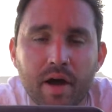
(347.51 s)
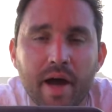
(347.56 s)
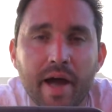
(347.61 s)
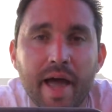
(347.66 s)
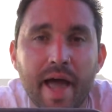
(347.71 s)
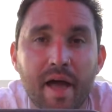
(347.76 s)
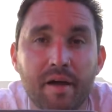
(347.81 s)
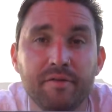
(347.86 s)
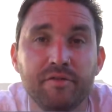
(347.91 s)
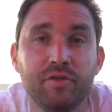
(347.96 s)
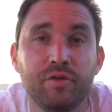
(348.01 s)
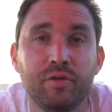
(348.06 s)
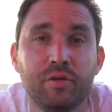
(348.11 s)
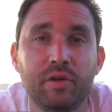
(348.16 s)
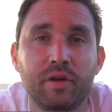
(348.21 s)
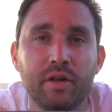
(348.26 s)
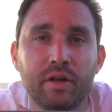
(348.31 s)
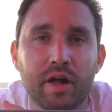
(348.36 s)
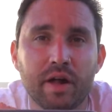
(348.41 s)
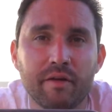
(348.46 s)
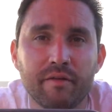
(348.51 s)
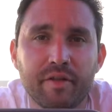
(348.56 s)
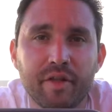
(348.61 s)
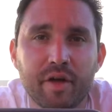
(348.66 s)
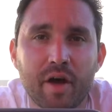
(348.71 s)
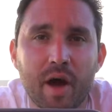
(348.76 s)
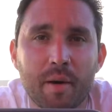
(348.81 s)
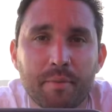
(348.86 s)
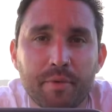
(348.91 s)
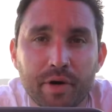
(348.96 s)
I handle a lot of the
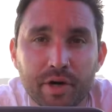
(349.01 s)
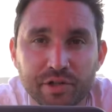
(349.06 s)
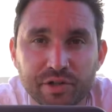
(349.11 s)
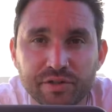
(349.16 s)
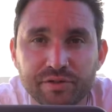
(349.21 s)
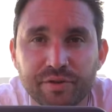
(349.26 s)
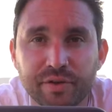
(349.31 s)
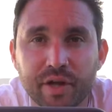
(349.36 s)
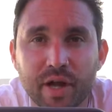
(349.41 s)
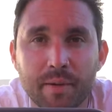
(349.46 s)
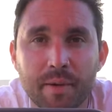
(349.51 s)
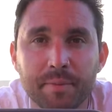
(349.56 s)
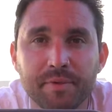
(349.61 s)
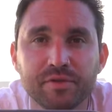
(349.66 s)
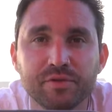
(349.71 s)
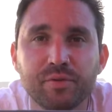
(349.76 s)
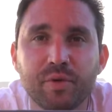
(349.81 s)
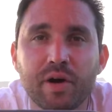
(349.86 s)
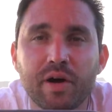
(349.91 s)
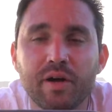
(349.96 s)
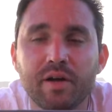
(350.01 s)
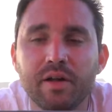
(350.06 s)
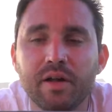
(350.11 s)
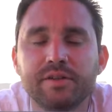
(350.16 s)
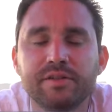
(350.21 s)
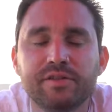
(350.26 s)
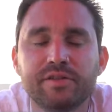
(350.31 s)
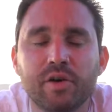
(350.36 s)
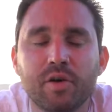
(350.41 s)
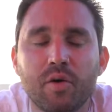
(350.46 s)
operations for the Come Up as well.
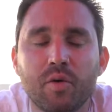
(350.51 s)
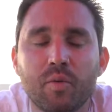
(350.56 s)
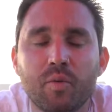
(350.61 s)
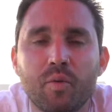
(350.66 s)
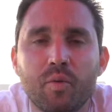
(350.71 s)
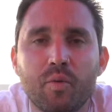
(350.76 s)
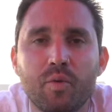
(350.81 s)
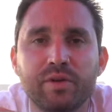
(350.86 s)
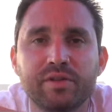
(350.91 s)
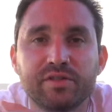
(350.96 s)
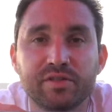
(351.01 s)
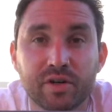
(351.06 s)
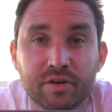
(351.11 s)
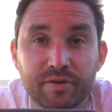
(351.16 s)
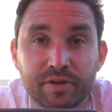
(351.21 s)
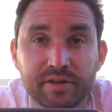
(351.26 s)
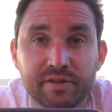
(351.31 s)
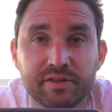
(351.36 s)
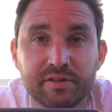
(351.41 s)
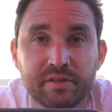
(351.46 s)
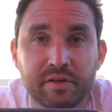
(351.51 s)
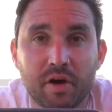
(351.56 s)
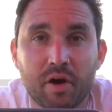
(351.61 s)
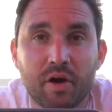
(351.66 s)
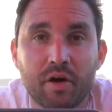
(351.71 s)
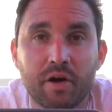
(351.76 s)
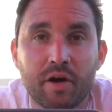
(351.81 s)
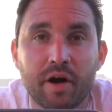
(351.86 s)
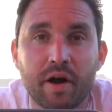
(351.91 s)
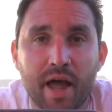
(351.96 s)
So we service
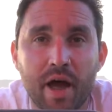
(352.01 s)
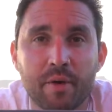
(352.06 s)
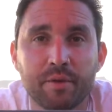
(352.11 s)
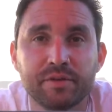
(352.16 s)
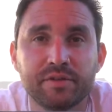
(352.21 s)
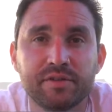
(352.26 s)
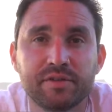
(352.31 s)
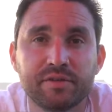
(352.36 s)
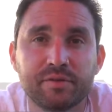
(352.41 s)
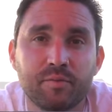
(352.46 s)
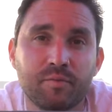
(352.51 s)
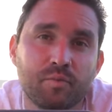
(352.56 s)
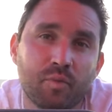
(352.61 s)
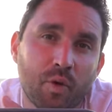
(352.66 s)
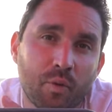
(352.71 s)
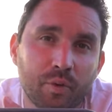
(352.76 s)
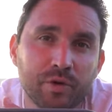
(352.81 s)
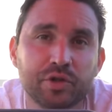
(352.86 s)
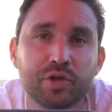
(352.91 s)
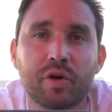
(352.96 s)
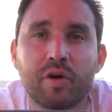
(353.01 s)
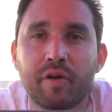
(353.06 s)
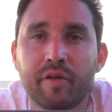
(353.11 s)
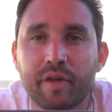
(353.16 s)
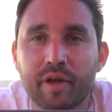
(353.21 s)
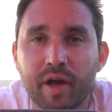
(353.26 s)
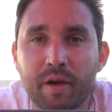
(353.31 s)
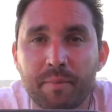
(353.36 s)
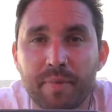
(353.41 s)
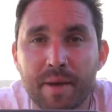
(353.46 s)
our accounts, which are
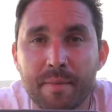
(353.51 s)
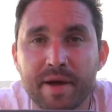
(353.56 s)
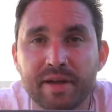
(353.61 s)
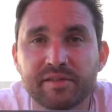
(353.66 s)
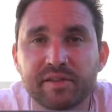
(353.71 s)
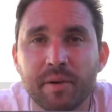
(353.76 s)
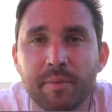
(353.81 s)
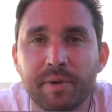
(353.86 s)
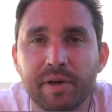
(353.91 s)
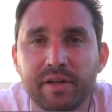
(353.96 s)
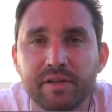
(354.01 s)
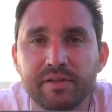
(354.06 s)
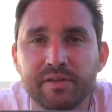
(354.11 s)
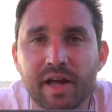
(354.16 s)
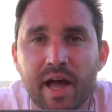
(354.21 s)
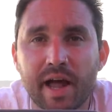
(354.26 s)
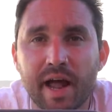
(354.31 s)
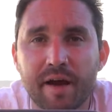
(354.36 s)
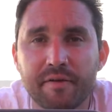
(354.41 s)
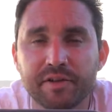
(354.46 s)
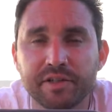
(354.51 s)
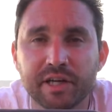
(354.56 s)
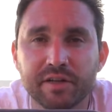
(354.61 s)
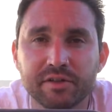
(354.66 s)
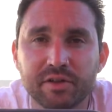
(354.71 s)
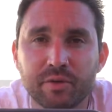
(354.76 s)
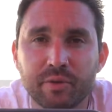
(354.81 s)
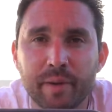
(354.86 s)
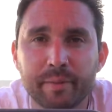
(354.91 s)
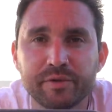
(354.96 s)
the BMX companies that advertise
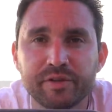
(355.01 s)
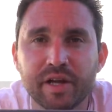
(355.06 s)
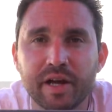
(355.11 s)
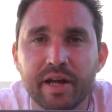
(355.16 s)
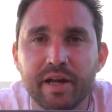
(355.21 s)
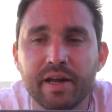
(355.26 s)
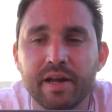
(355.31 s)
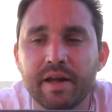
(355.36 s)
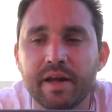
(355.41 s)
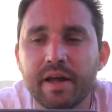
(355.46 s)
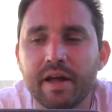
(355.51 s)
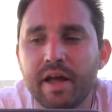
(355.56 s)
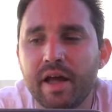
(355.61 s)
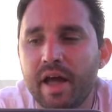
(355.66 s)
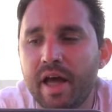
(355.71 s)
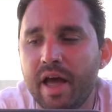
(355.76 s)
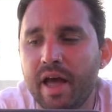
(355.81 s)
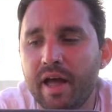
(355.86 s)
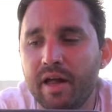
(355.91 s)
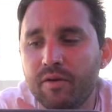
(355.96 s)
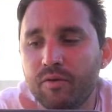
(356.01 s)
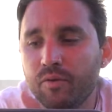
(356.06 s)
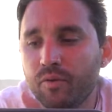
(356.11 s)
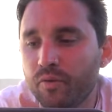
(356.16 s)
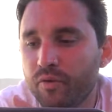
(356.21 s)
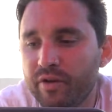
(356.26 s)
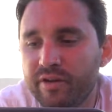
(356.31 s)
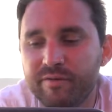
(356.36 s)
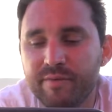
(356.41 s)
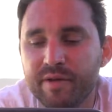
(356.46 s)
on our website. And
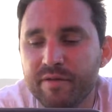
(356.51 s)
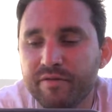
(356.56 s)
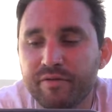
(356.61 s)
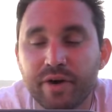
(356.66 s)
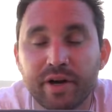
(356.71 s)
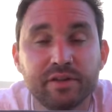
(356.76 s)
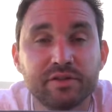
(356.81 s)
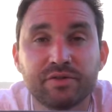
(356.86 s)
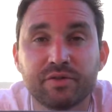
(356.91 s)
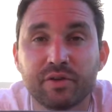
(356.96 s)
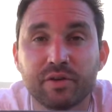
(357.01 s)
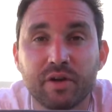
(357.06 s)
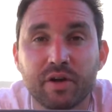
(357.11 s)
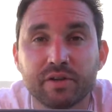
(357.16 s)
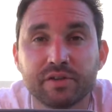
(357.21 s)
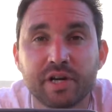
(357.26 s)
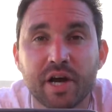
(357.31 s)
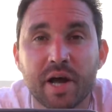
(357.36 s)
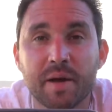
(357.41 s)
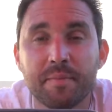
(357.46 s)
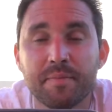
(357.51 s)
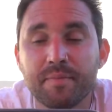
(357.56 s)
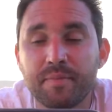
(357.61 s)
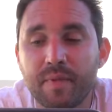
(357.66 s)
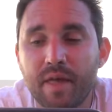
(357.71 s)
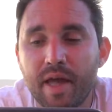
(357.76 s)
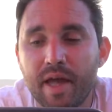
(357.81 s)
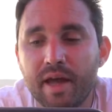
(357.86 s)
we've been friends for a long time.